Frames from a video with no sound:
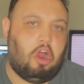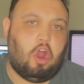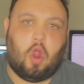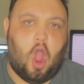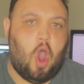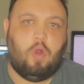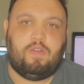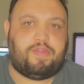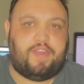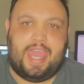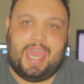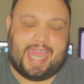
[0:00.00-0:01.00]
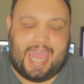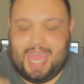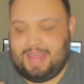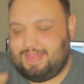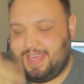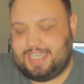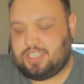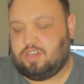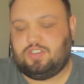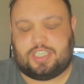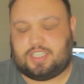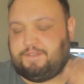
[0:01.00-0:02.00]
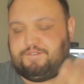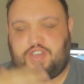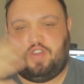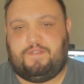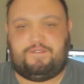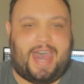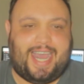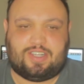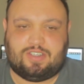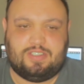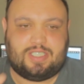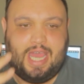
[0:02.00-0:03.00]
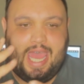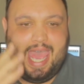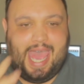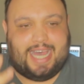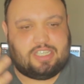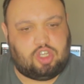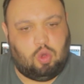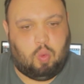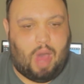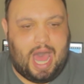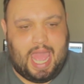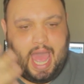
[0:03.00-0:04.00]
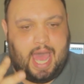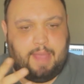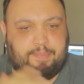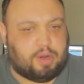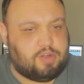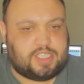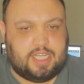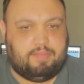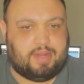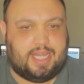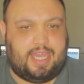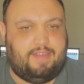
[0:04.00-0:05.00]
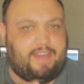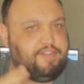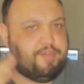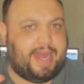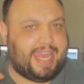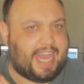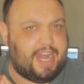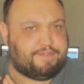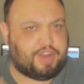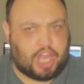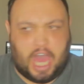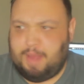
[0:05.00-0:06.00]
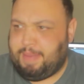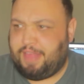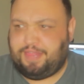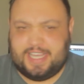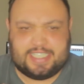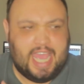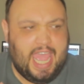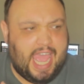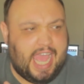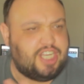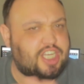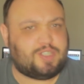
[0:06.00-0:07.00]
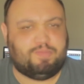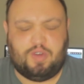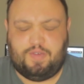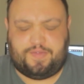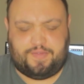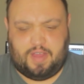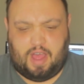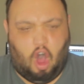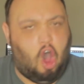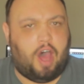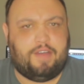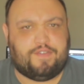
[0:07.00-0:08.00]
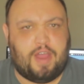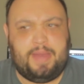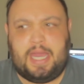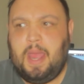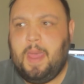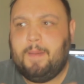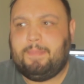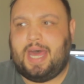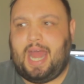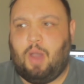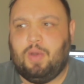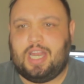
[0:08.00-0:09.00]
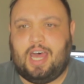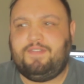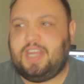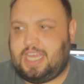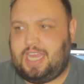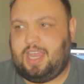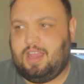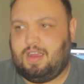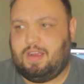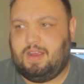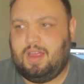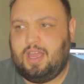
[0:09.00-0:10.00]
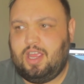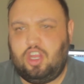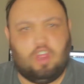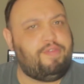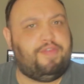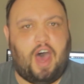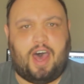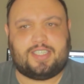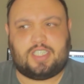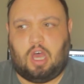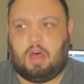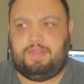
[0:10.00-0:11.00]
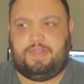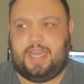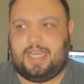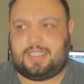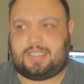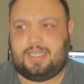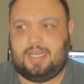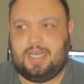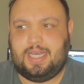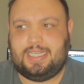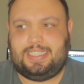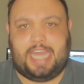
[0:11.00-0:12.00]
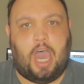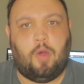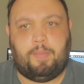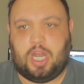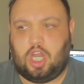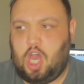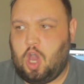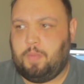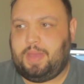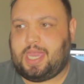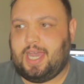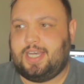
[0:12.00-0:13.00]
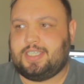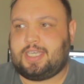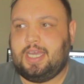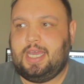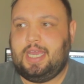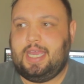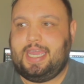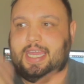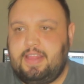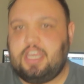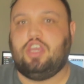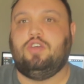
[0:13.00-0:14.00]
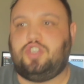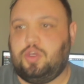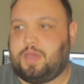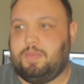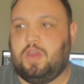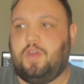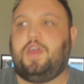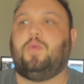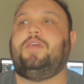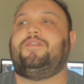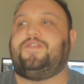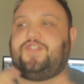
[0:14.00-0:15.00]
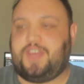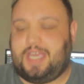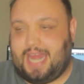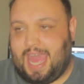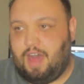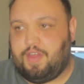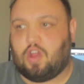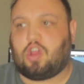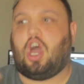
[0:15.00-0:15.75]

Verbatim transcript: her own thing. And these are just a few factors as to why I personally believe everybody kind of forgot about this and just moved on from it. But I would love to hear your thoughts on this down below because in the YouTube community, we've seen other